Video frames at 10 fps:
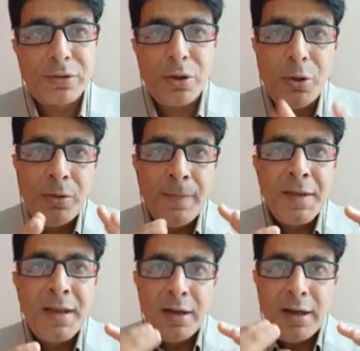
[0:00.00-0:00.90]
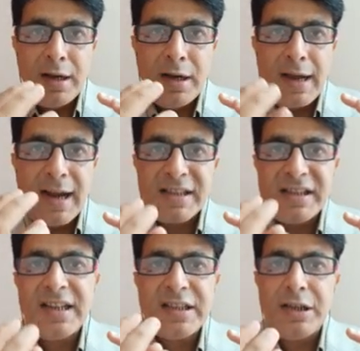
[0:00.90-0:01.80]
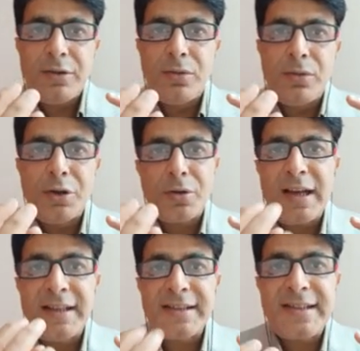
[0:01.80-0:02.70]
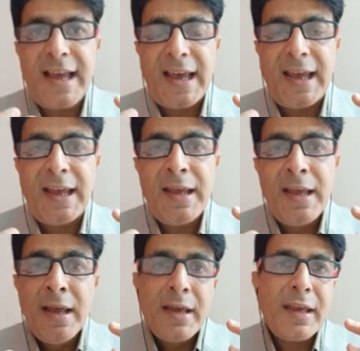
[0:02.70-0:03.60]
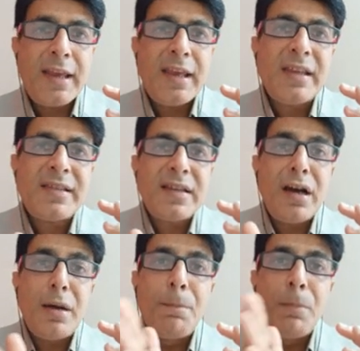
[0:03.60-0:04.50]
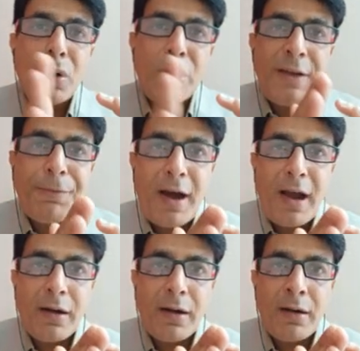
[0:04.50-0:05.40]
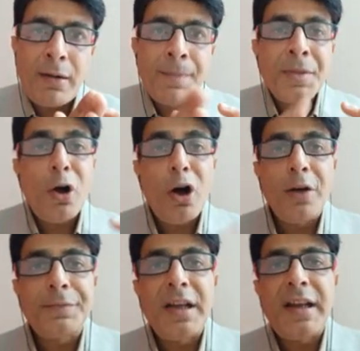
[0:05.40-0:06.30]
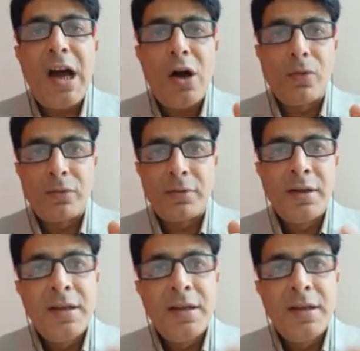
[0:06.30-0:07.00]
So adjective, you can say, is a modifier of the noun.